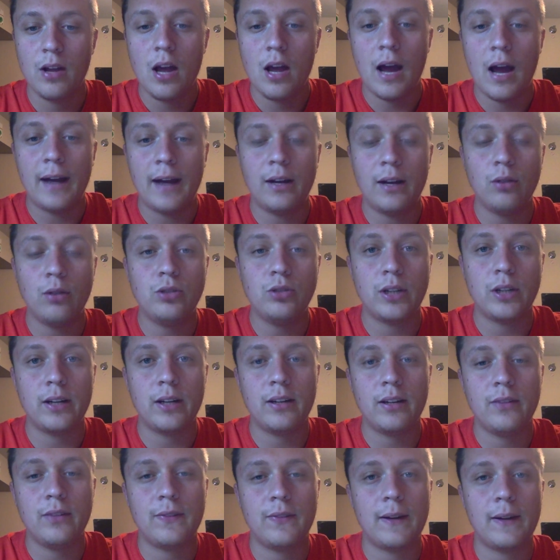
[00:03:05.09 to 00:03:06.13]
I know
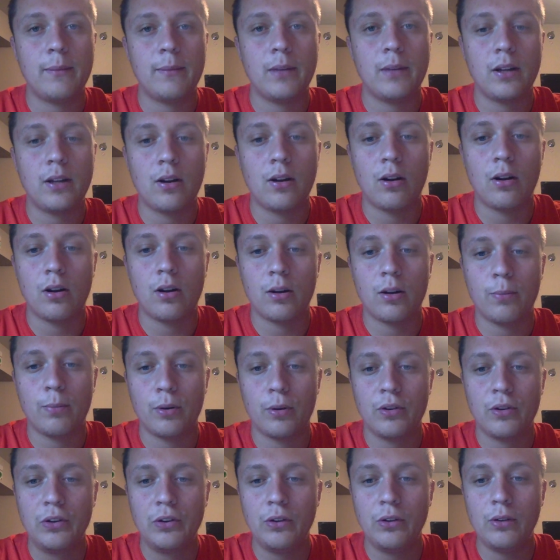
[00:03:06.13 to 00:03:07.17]
Jana's family on a
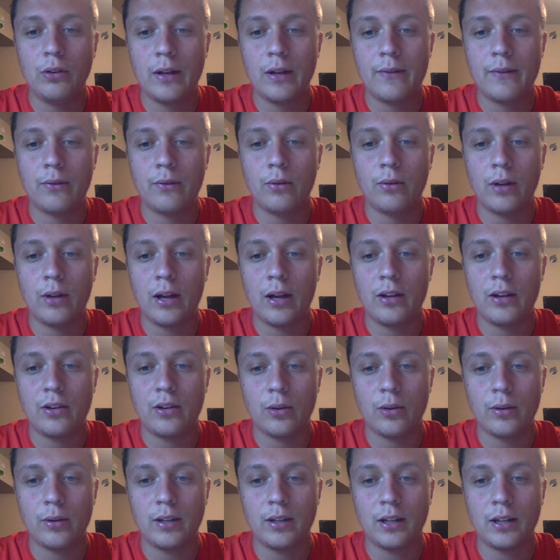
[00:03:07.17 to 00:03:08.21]
personal level, and so
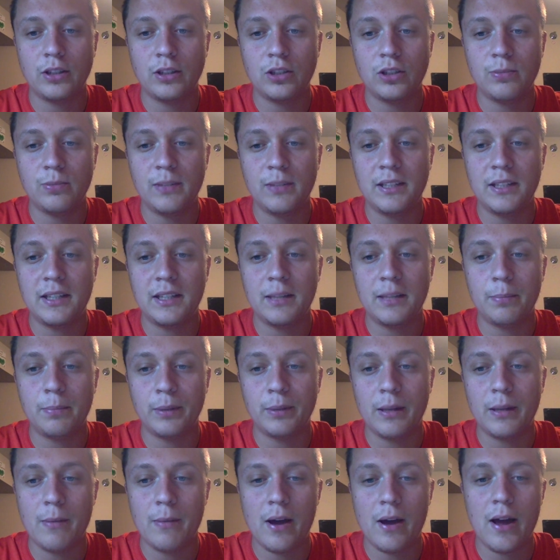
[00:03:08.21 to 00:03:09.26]
it touches me deeply
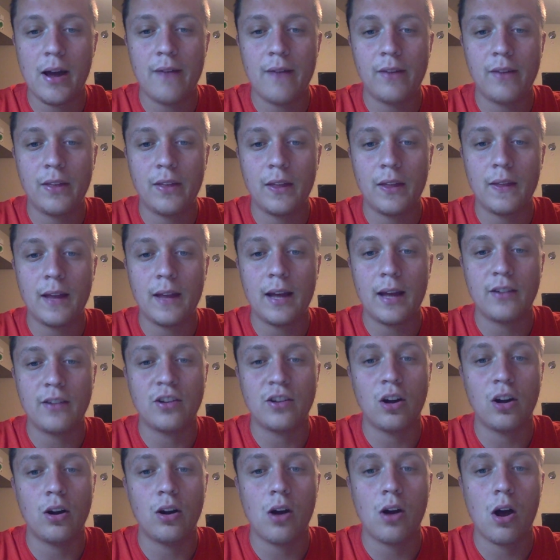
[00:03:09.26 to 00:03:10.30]
about everything that has
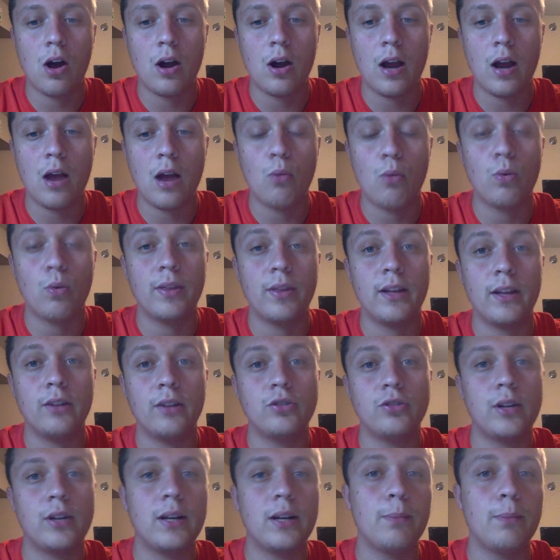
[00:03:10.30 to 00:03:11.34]
gone on and what they are
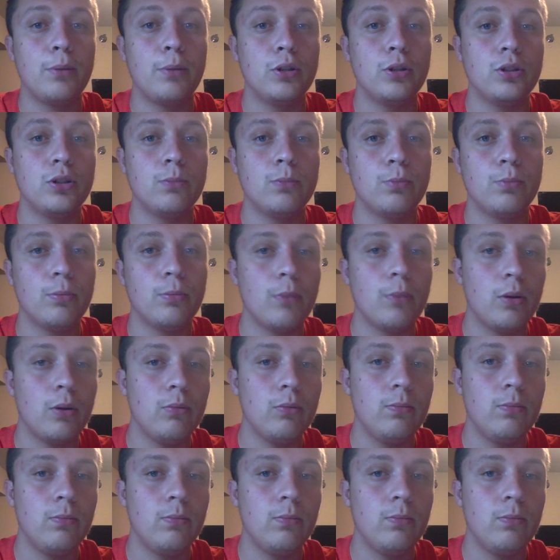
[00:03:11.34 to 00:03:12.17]
trying to push and promote.